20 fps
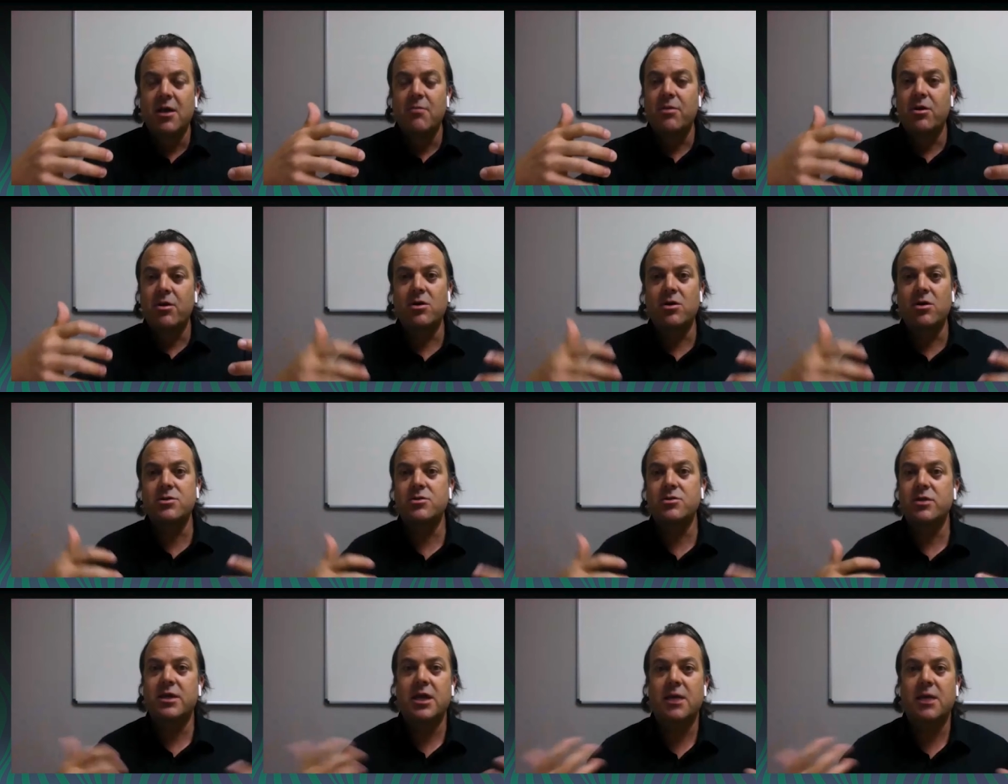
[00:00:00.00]
But
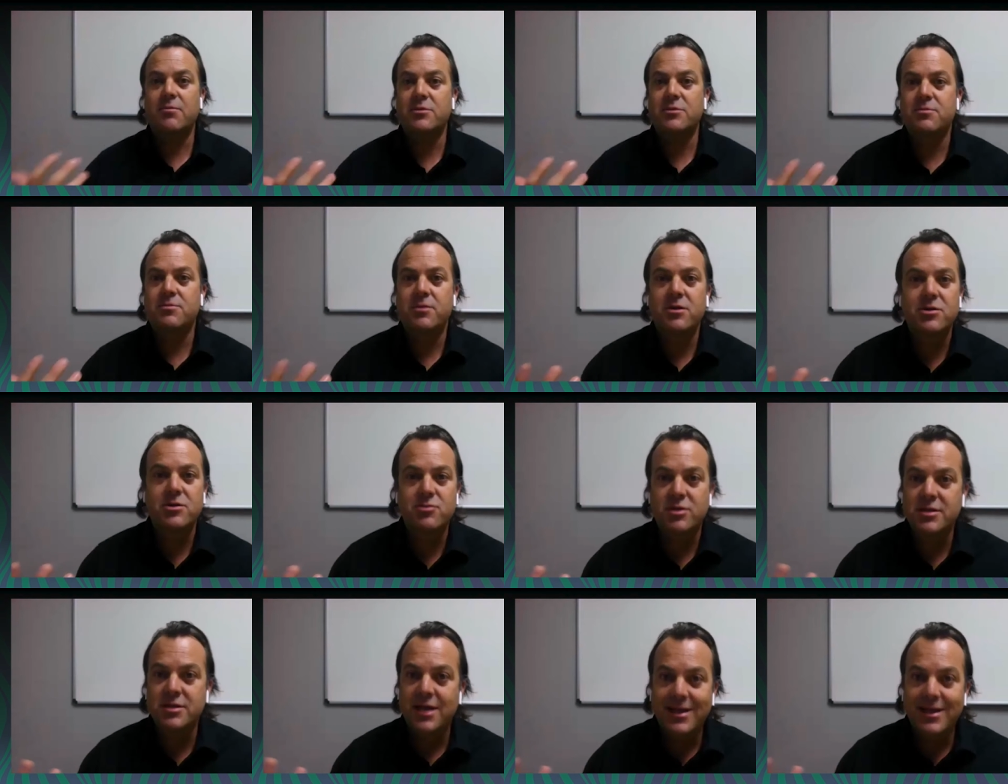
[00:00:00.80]
also the campus
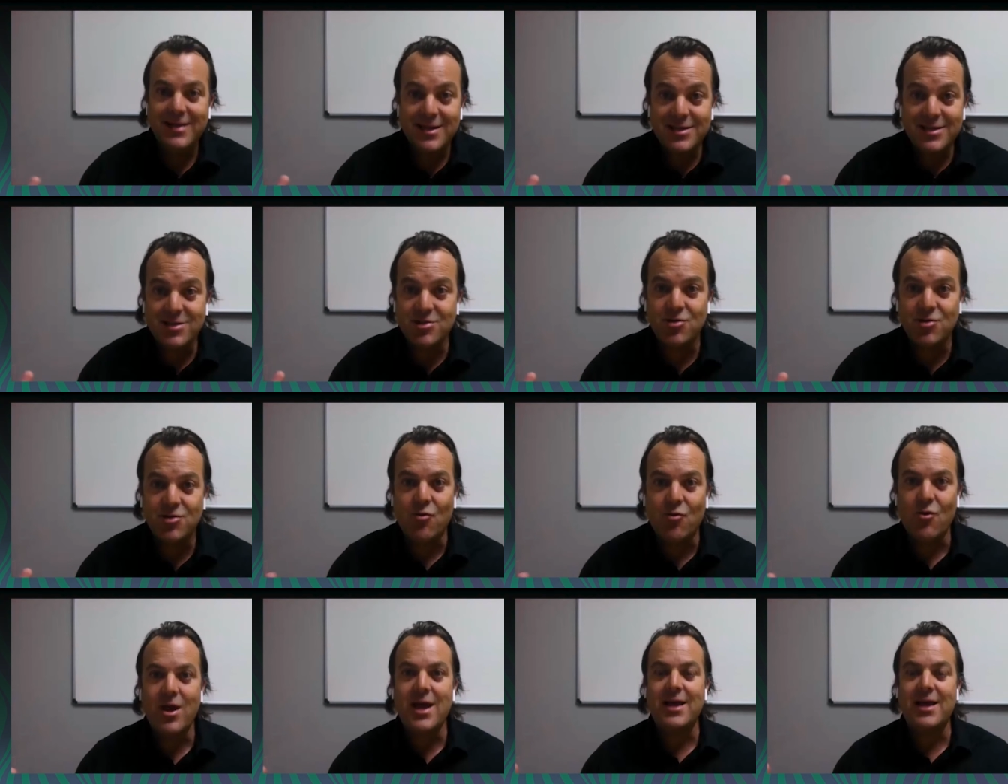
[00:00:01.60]
ministry is like, this is
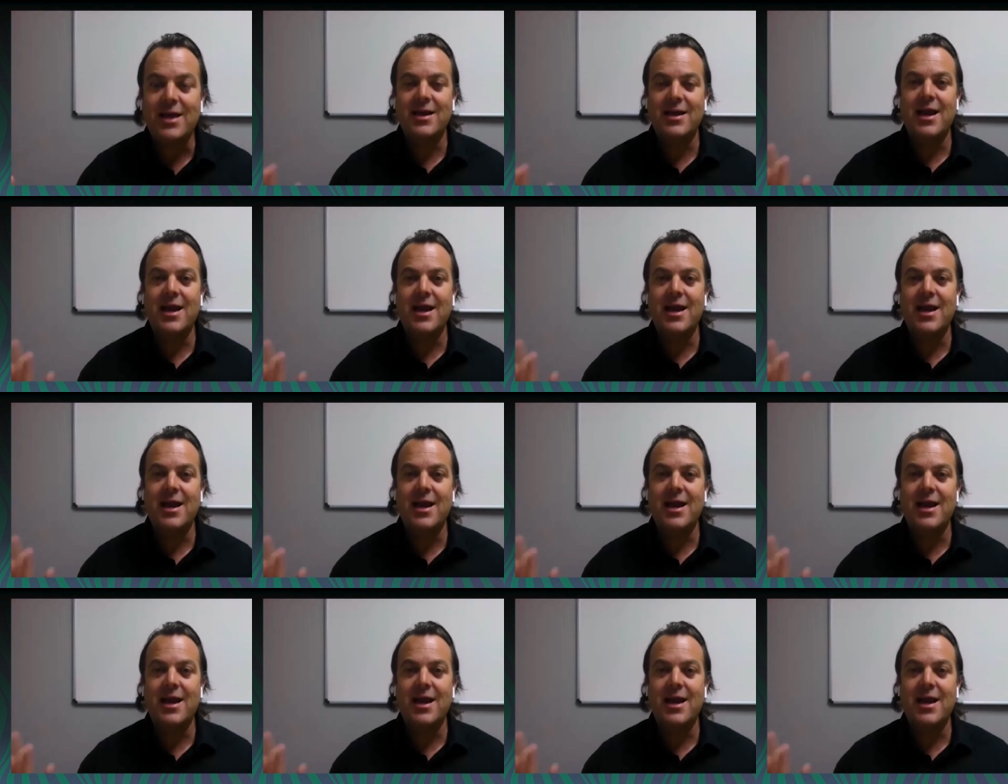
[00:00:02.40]
great.